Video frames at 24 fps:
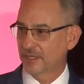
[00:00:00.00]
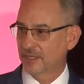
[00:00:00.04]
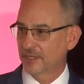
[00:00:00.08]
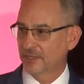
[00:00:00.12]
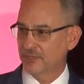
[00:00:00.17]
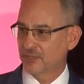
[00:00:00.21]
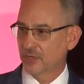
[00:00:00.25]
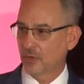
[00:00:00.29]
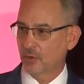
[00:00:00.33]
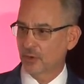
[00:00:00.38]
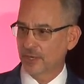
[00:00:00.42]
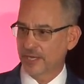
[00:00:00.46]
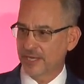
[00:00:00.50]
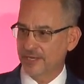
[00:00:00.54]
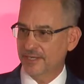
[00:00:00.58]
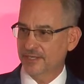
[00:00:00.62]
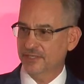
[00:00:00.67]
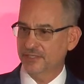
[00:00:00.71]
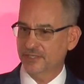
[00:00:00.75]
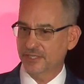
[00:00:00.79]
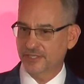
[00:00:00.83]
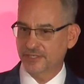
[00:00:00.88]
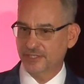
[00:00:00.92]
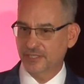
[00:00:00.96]
So in a
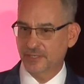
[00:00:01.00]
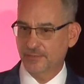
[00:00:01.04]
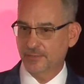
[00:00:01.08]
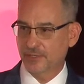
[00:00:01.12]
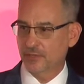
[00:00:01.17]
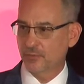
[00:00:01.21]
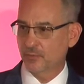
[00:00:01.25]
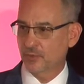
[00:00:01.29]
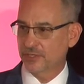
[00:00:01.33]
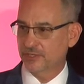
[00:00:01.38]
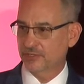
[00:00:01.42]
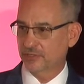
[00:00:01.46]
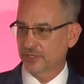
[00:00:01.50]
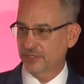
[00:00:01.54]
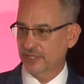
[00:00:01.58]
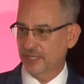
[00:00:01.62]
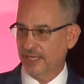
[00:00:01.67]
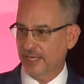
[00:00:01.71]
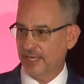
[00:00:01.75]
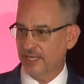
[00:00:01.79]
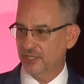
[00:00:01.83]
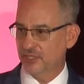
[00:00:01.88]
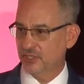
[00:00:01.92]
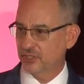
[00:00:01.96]
system in which
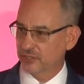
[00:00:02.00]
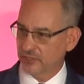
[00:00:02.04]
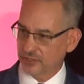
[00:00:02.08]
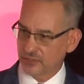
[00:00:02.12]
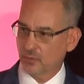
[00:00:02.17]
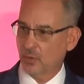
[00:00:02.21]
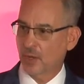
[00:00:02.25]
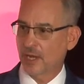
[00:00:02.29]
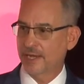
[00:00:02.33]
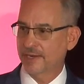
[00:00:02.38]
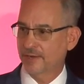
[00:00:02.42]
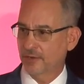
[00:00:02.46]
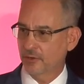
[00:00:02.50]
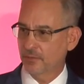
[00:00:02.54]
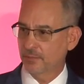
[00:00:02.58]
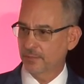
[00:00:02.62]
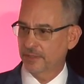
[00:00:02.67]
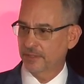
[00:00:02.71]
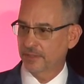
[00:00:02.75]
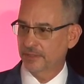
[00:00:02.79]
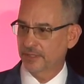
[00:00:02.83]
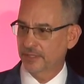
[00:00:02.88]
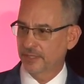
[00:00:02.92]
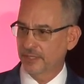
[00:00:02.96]
litigation is wide
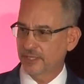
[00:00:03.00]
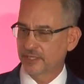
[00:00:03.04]
open,